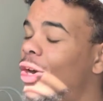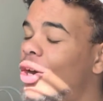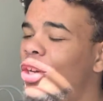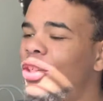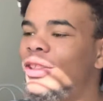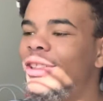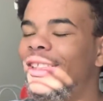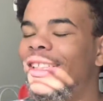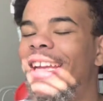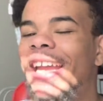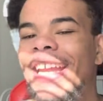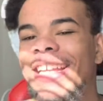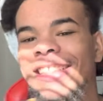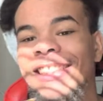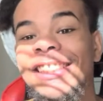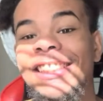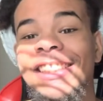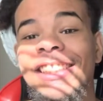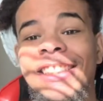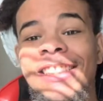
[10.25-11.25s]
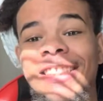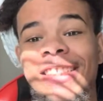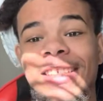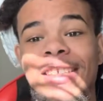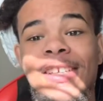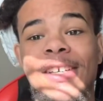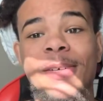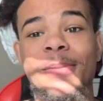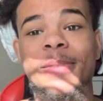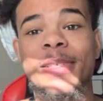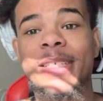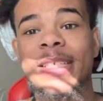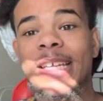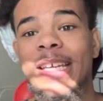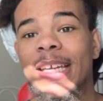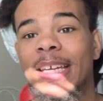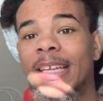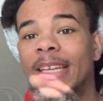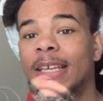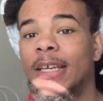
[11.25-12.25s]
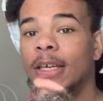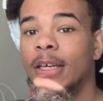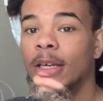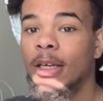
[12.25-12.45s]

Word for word: altercation. You know what I'm saying?